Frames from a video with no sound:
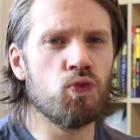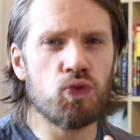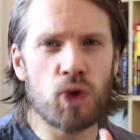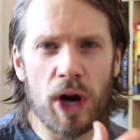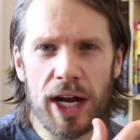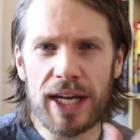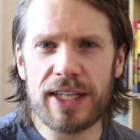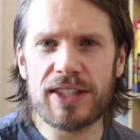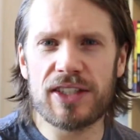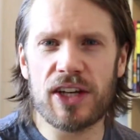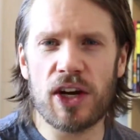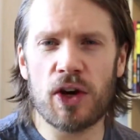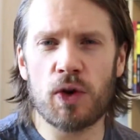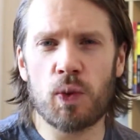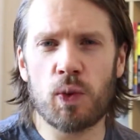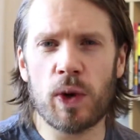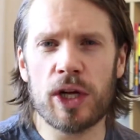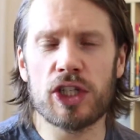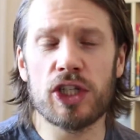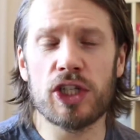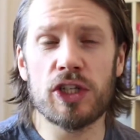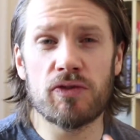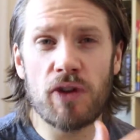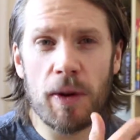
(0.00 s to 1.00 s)
rate at
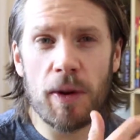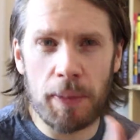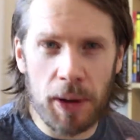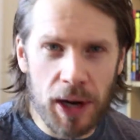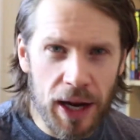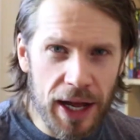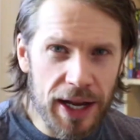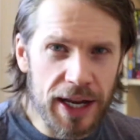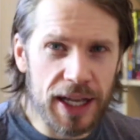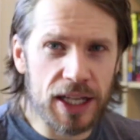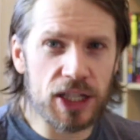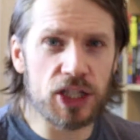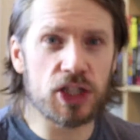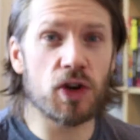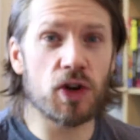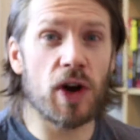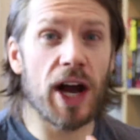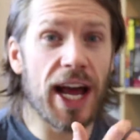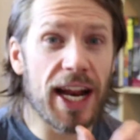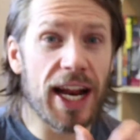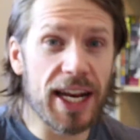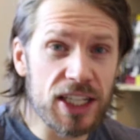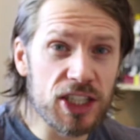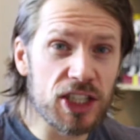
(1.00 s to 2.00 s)
which you replenish your
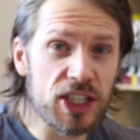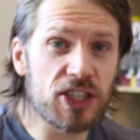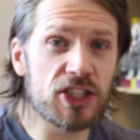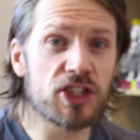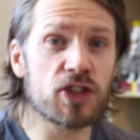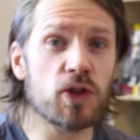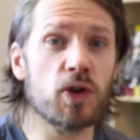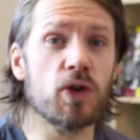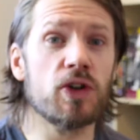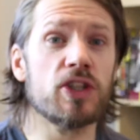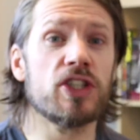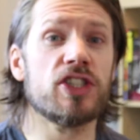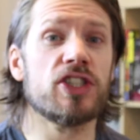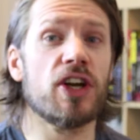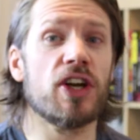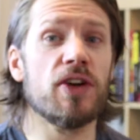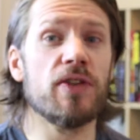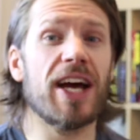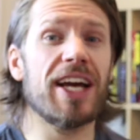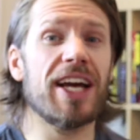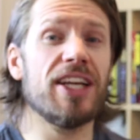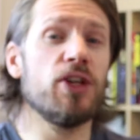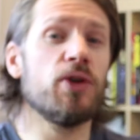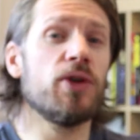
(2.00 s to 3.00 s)
energy stores so
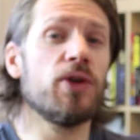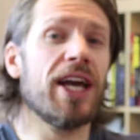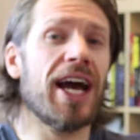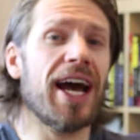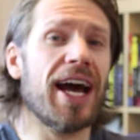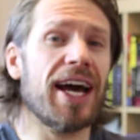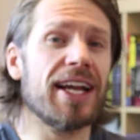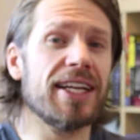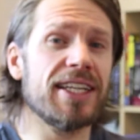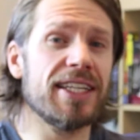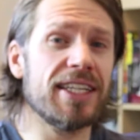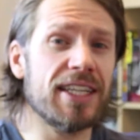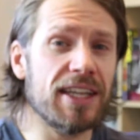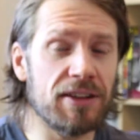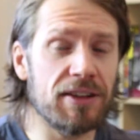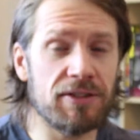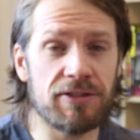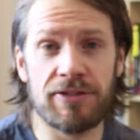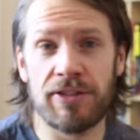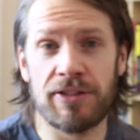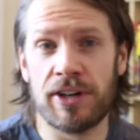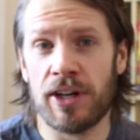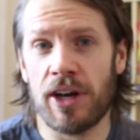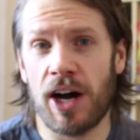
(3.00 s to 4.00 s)
that you can
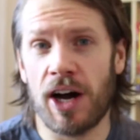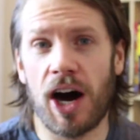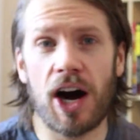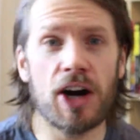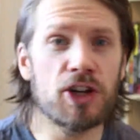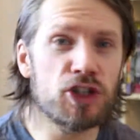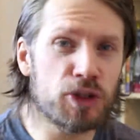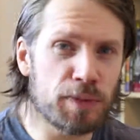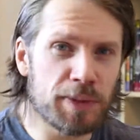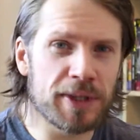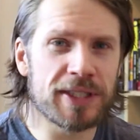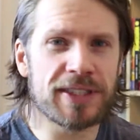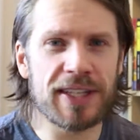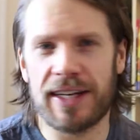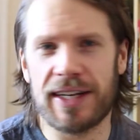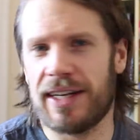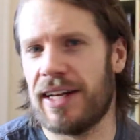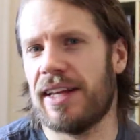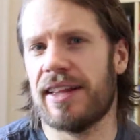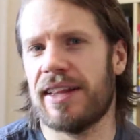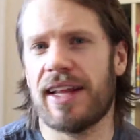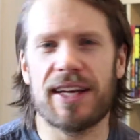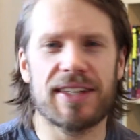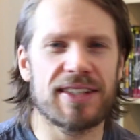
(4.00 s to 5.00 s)
give
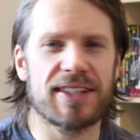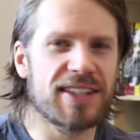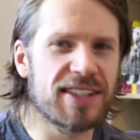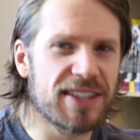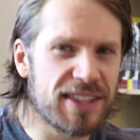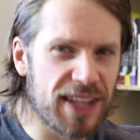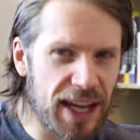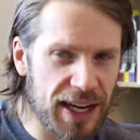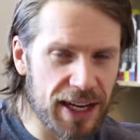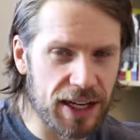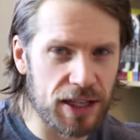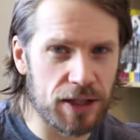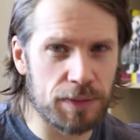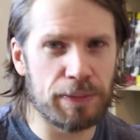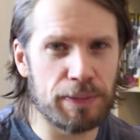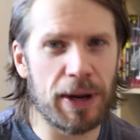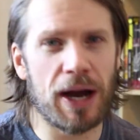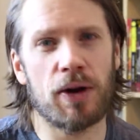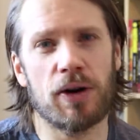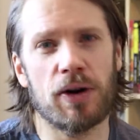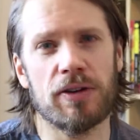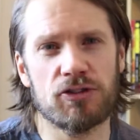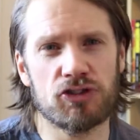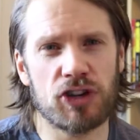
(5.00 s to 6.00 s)
100% in that second
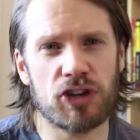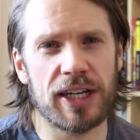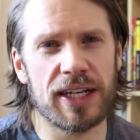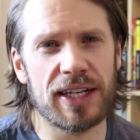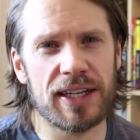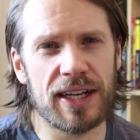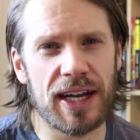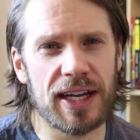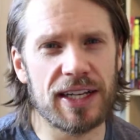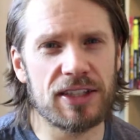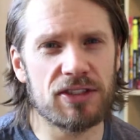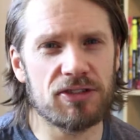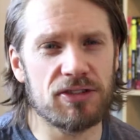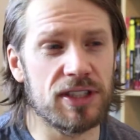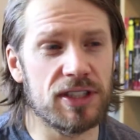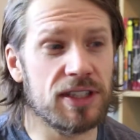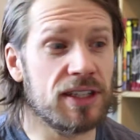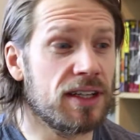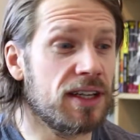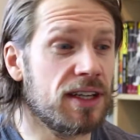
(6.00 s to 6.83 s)
bout of training later in